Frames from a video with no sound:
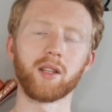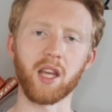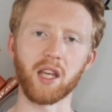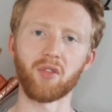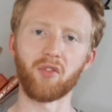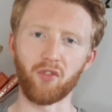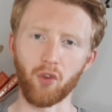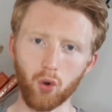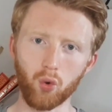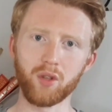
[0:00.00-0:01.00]
Take
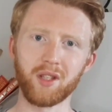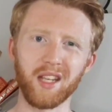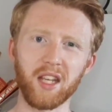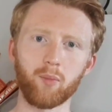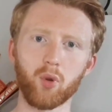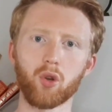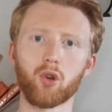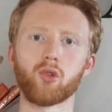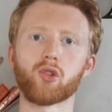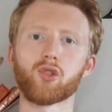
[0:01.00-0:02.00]
full, deep,
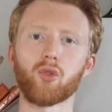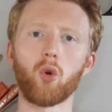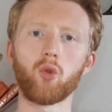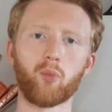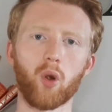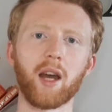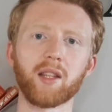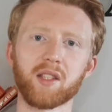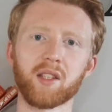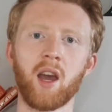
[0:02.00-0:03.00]
controlled
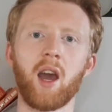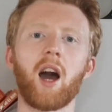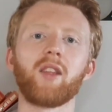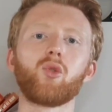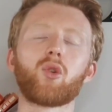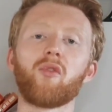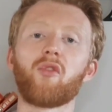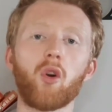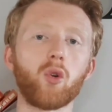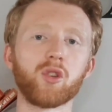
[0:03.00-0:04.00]
breaths, and you can
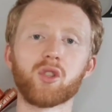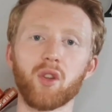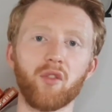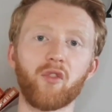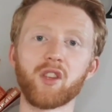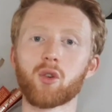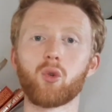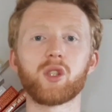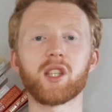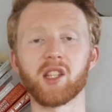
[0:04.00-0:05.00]
focus on the
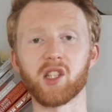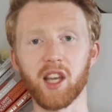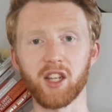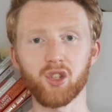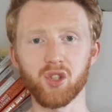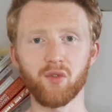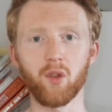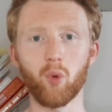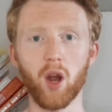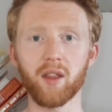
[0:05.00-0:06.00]
physical sensations of the
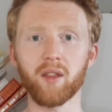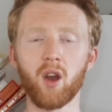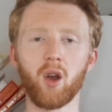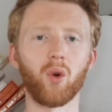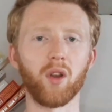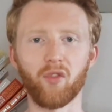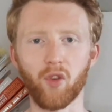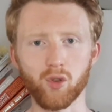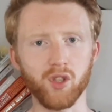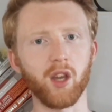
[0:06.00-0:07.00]
breath, what it
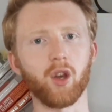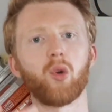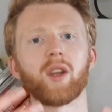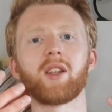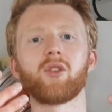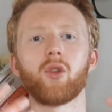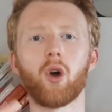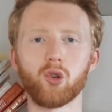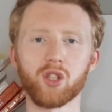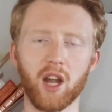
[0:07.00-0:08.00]
feels like going in your
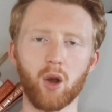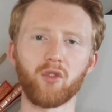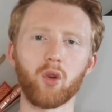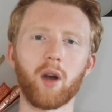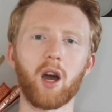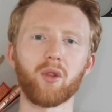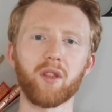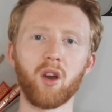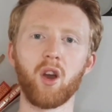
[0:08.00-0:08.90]
nose and out of your mouth,